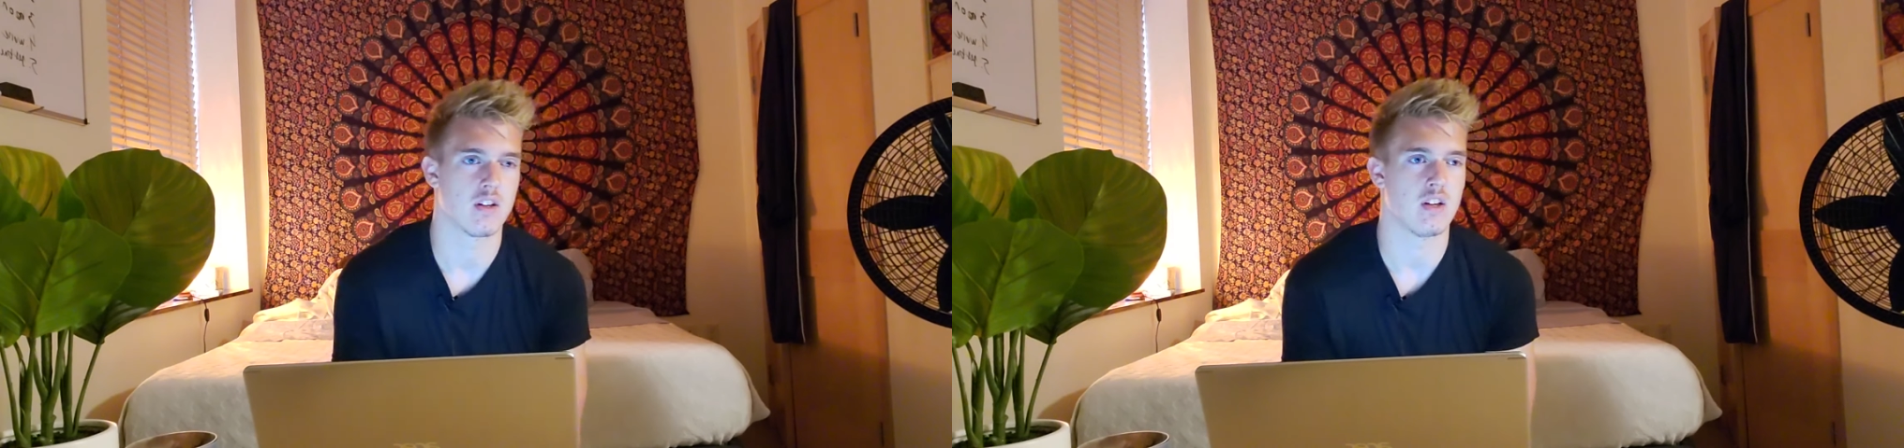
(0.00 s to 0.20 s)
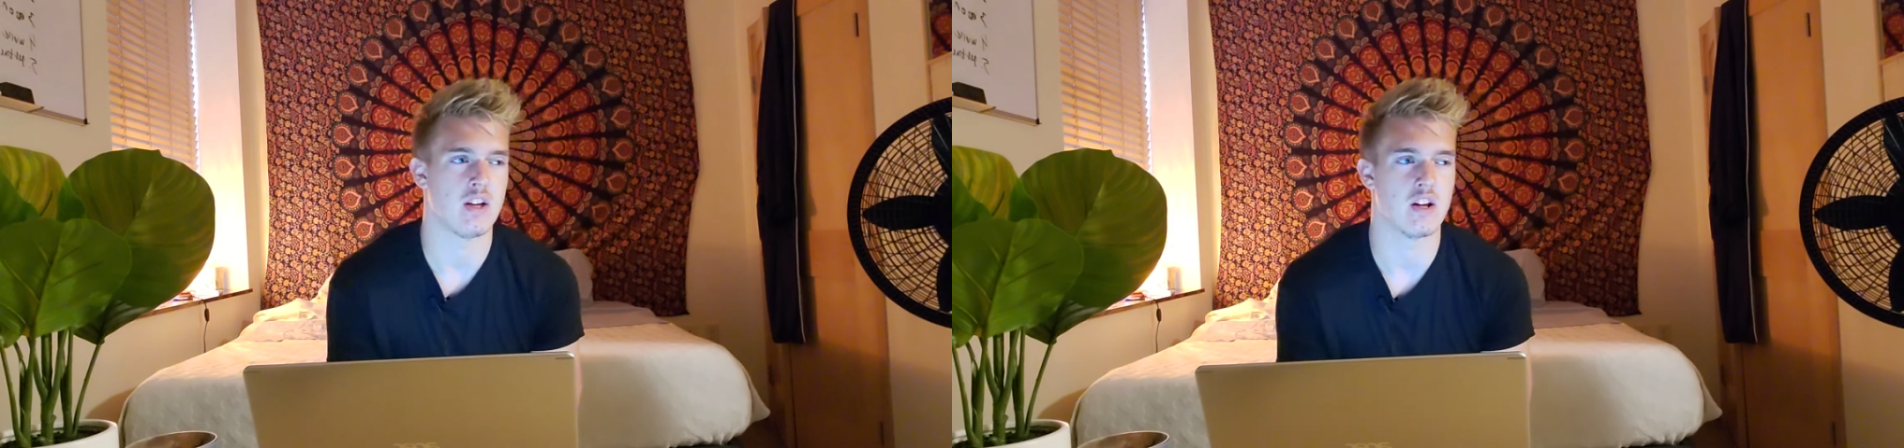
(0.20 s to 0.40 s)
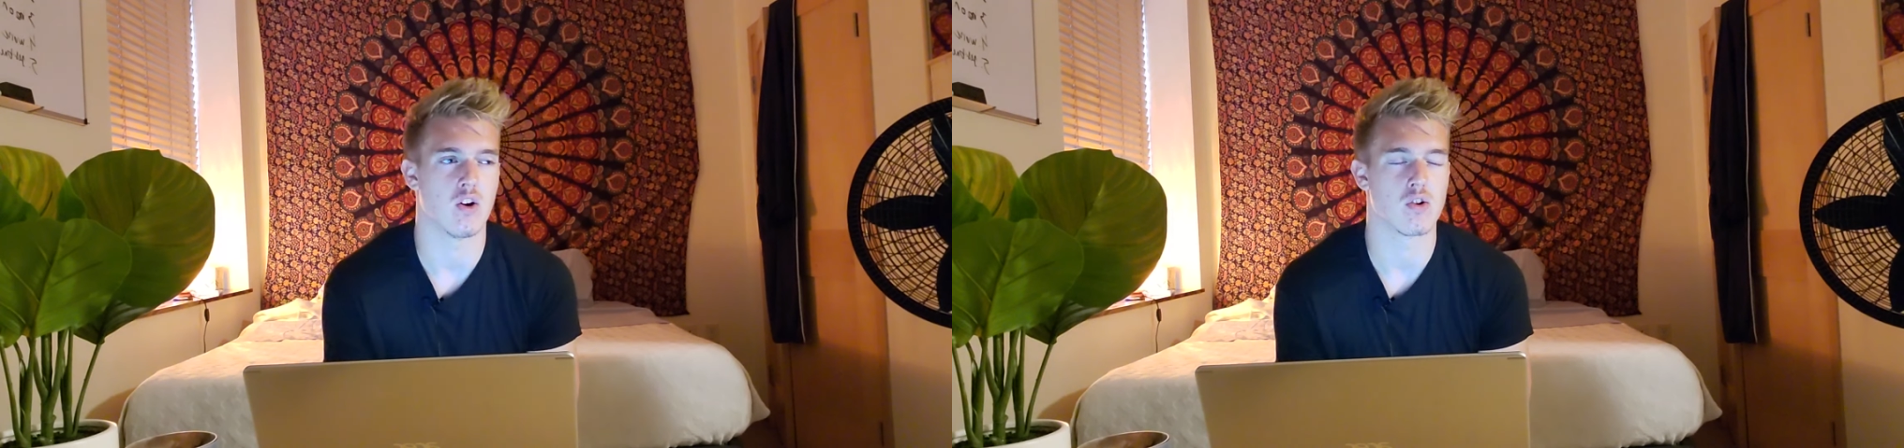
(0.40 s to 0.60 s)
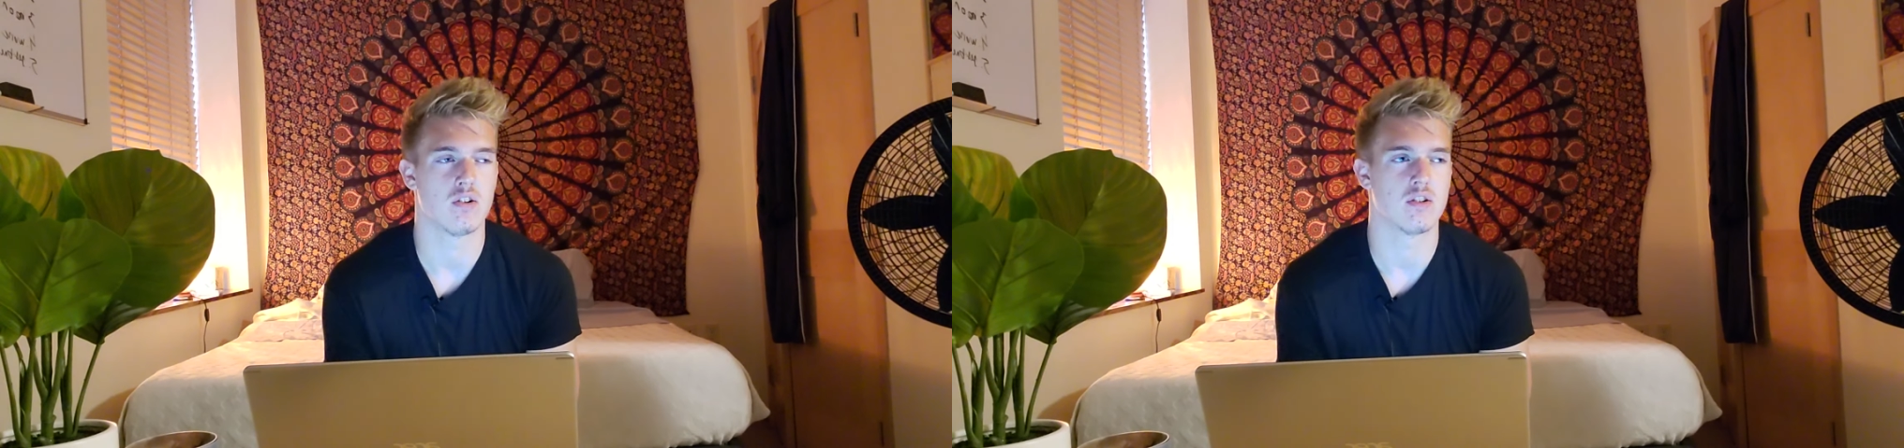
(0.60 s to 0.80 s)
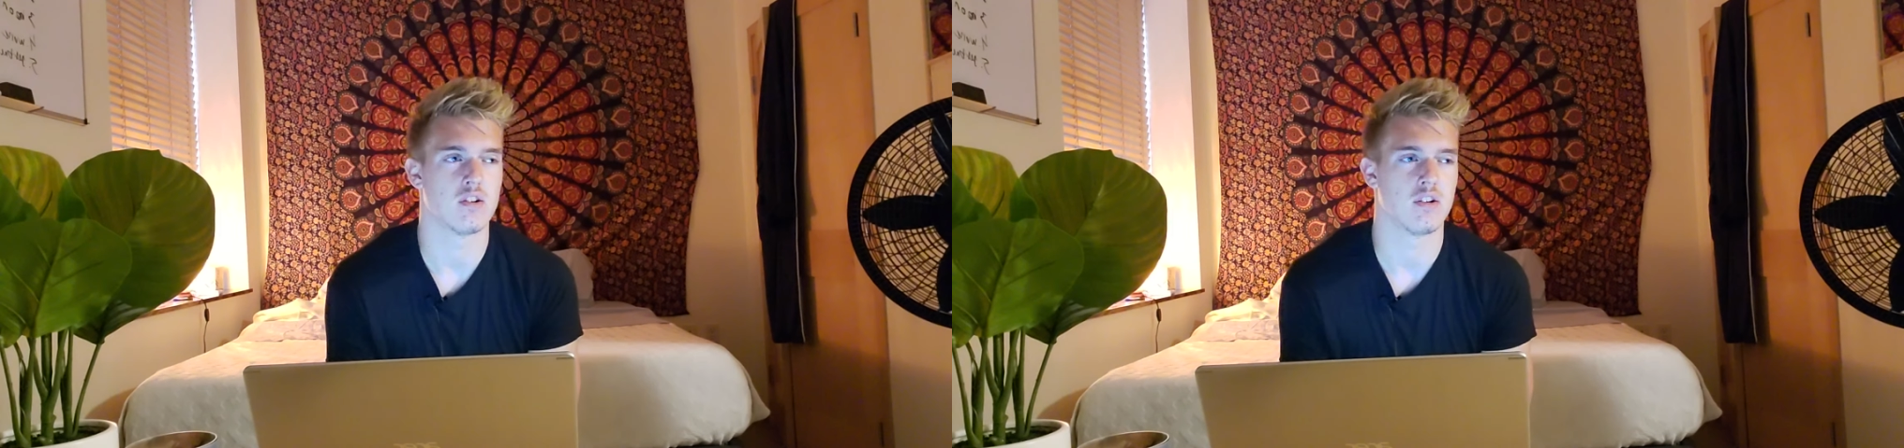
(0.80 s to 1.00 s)

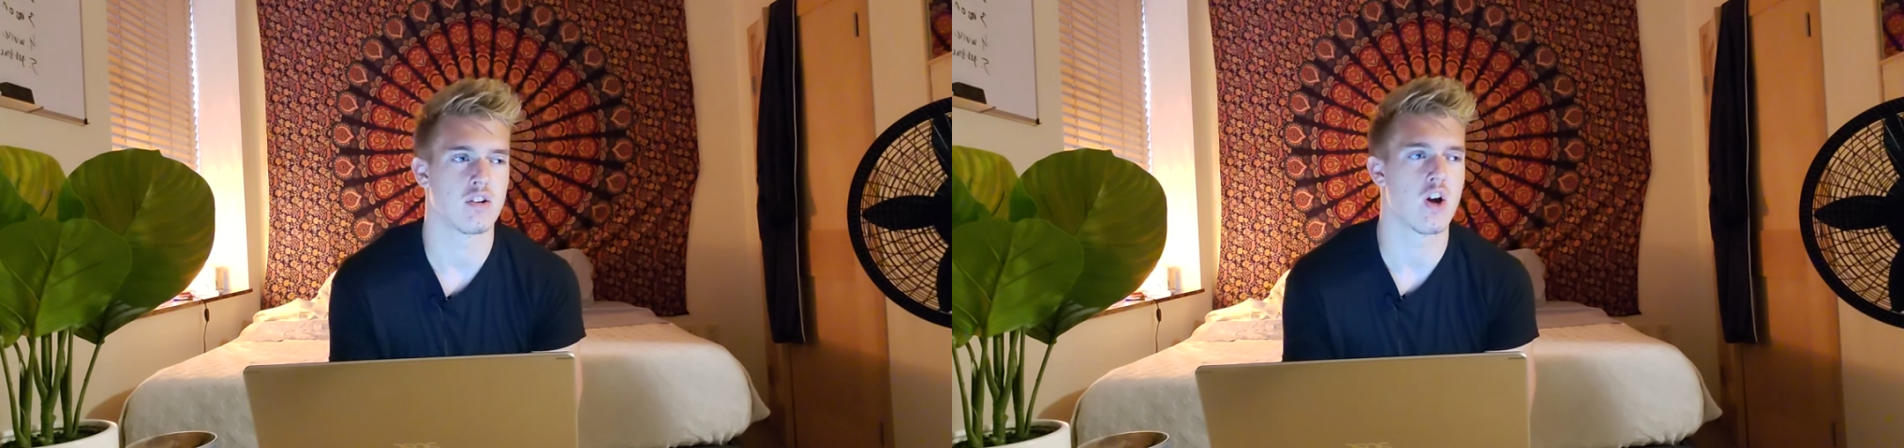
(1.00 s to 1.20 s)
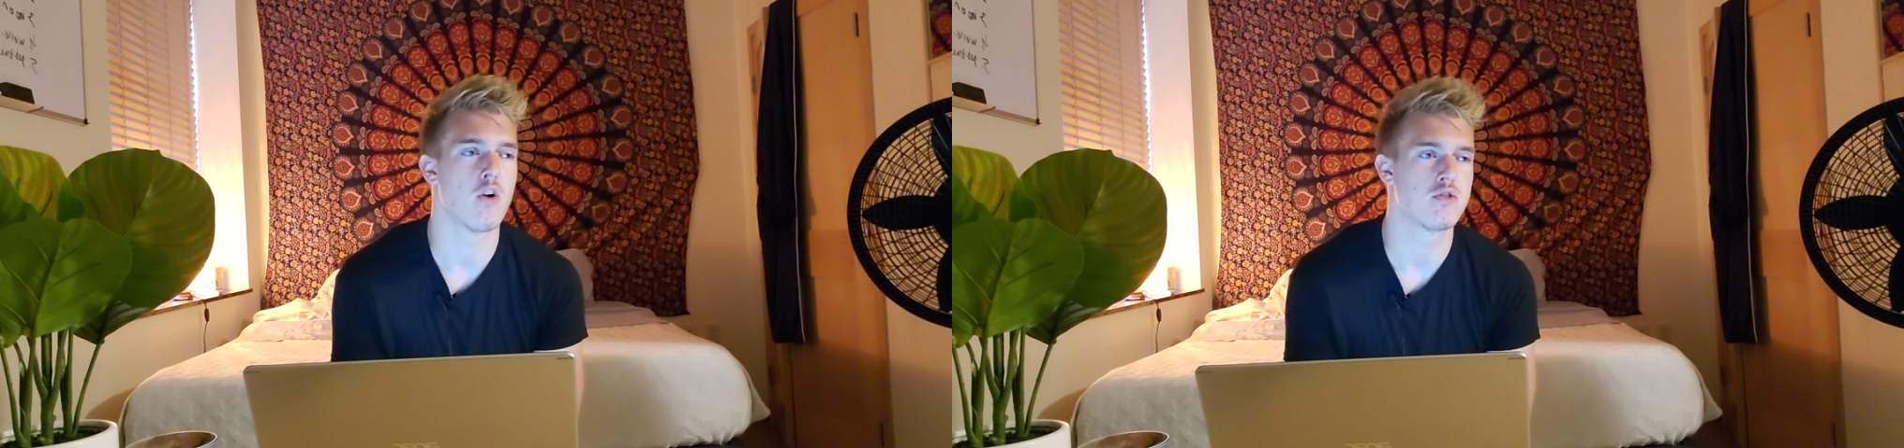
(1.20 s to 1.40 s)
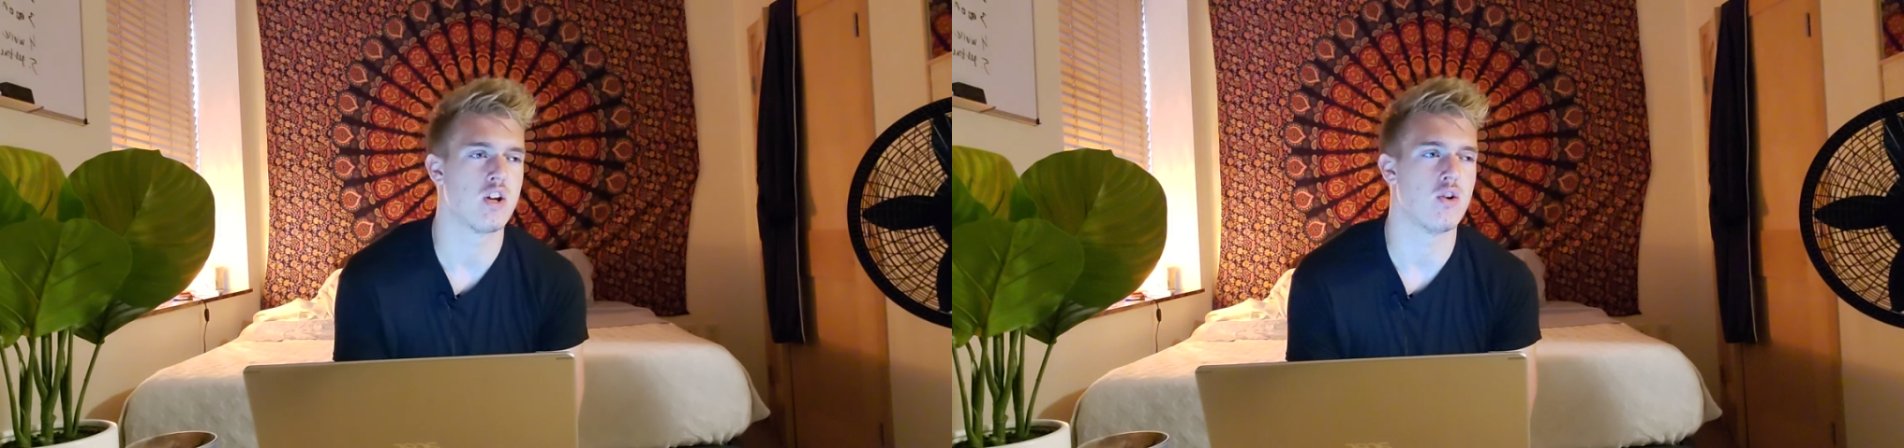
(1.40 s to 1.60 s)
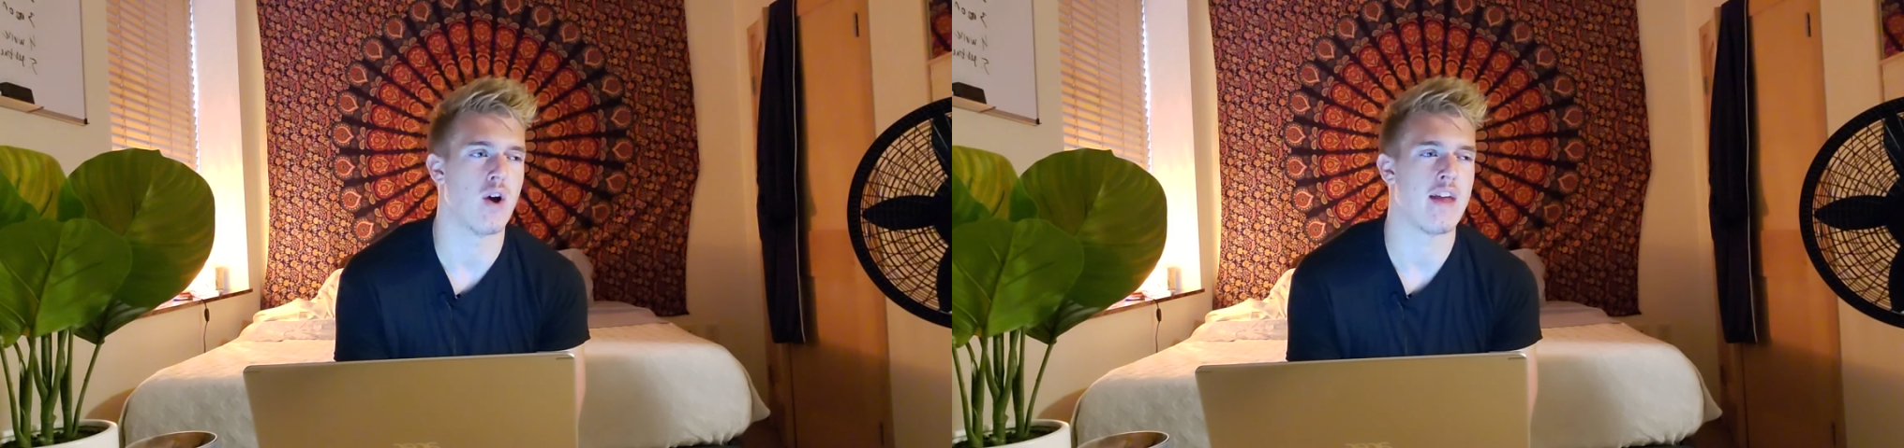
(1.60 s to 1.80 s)
go to,